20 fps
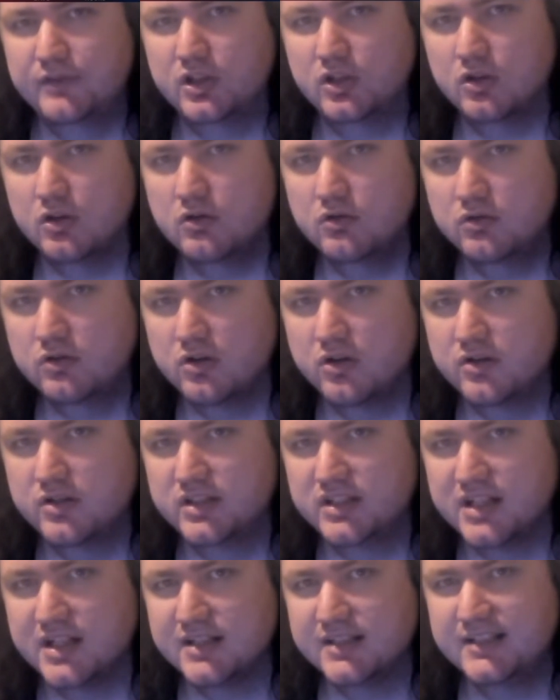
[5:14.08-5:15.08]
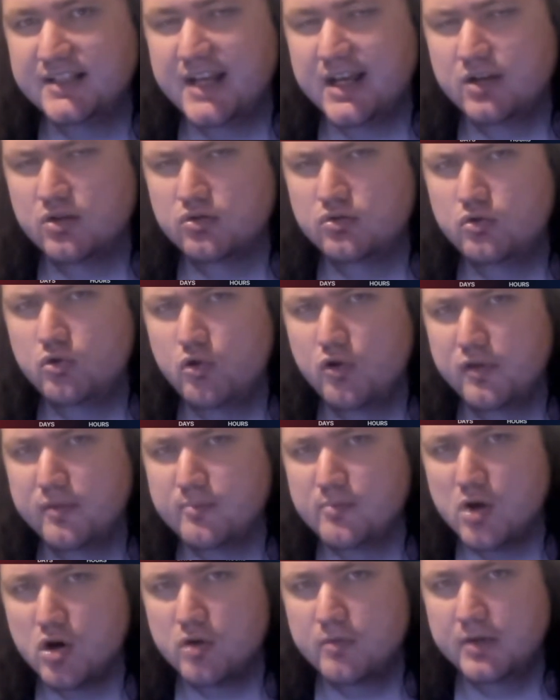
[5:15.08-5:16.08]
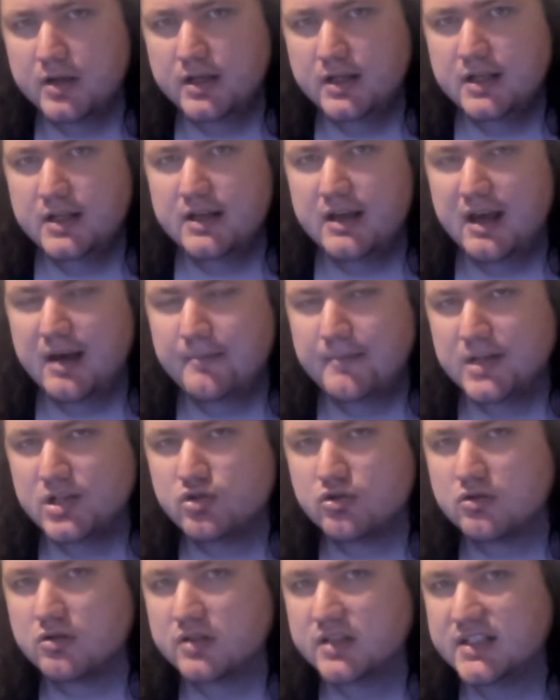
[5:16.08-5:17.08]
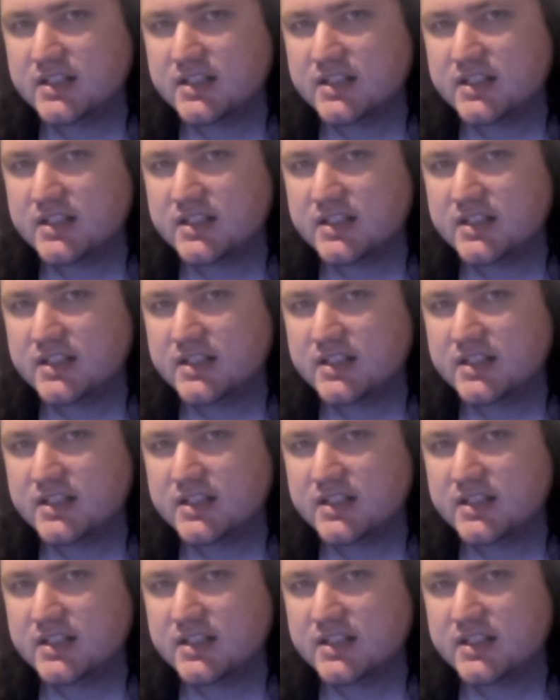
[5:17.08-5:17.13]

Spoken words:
the Gold Coast Suns taking on North Melbourne at Metricon